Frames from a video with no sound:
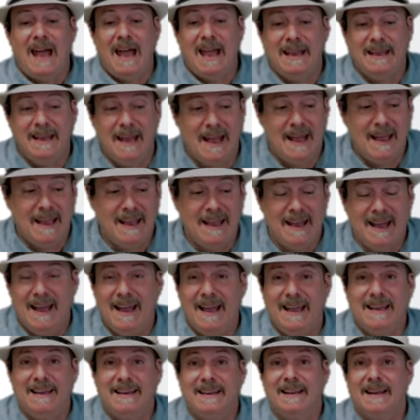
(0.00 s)
I, I, I,
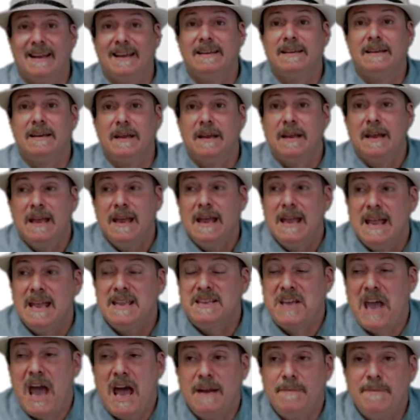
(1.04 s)
I
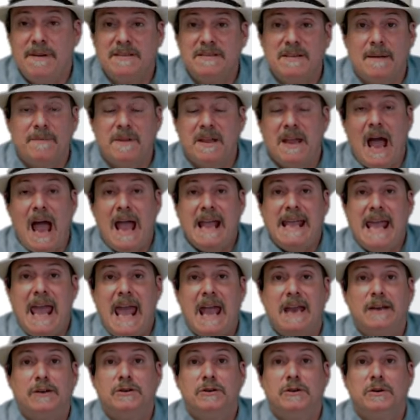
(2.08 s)
it's got to be something I
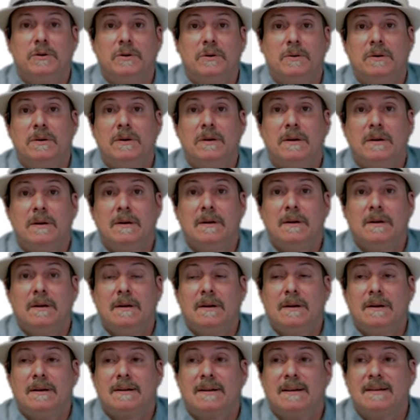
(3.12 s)
can't do,
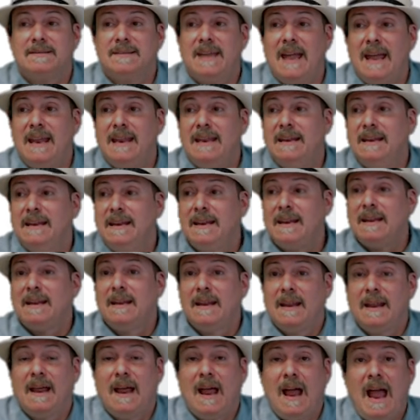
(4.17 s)
because then
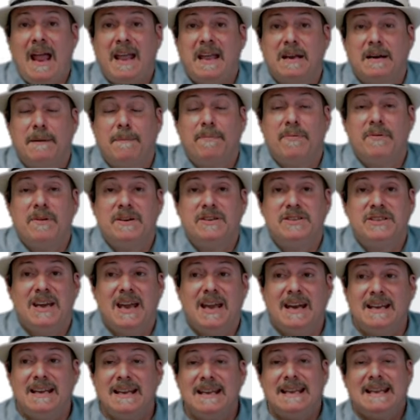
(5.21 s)
I can
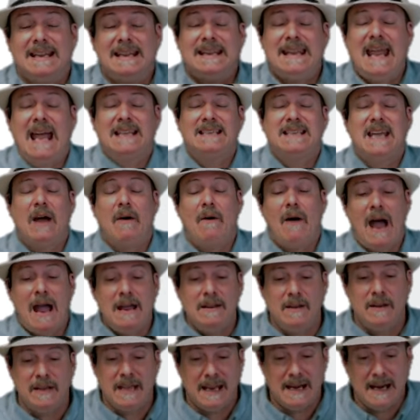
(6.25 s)
appreciate it. That's how I
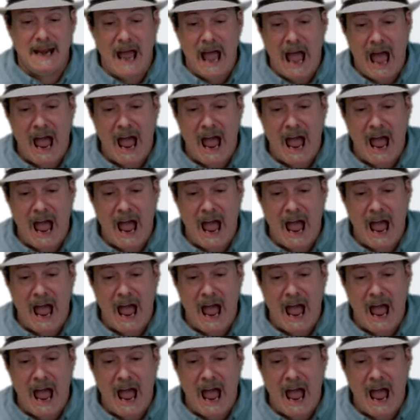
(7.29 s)
look at it.